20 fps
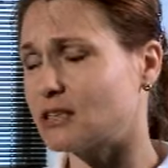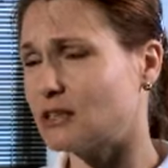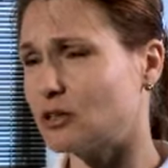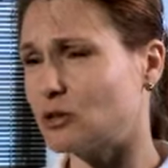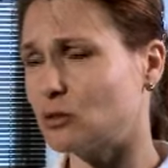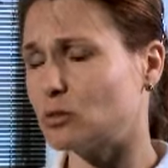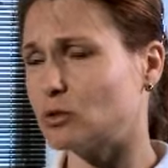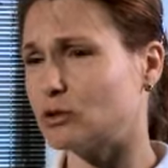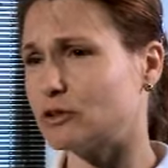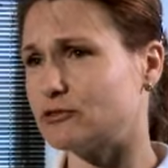I
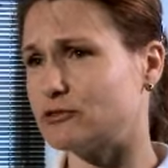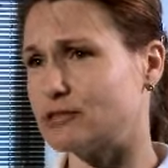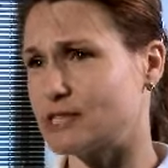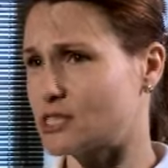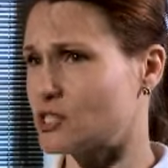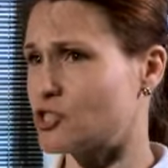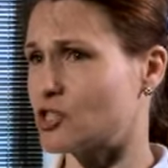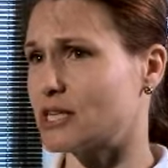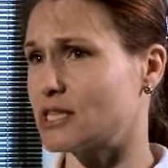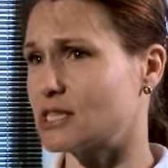know what the
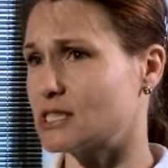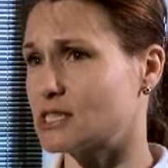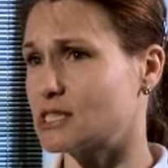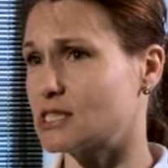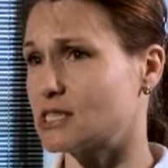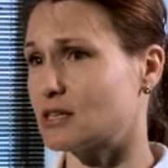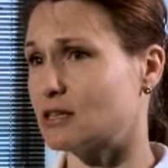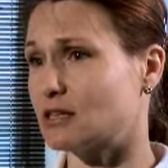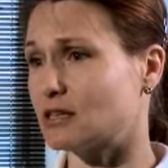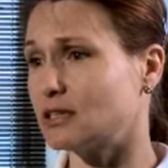
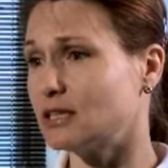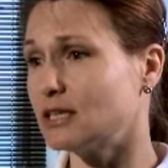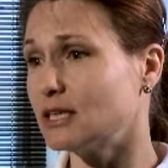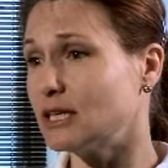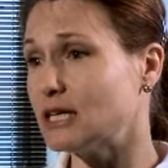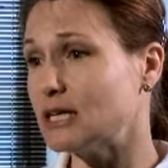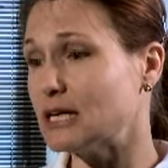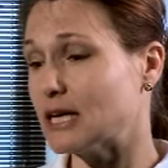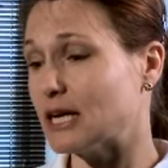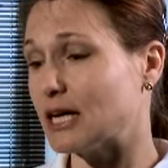restraints are
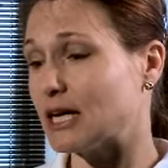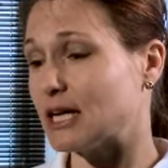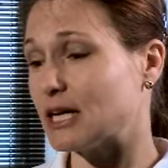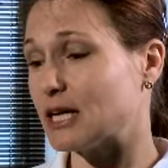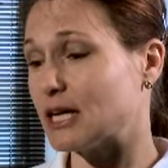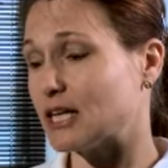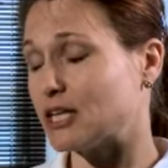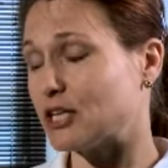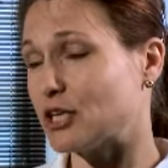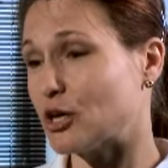
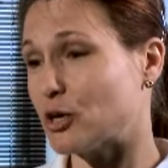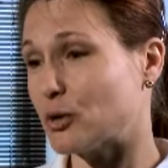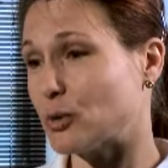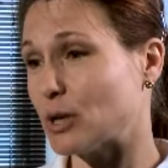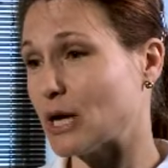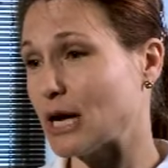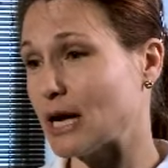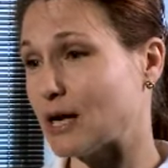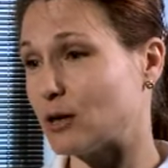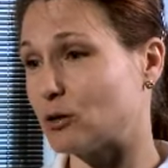and
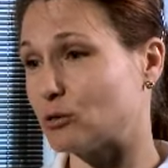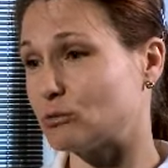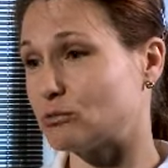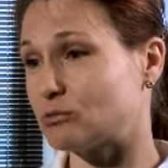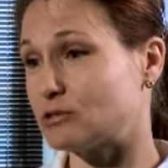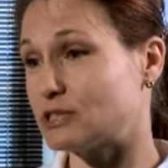know how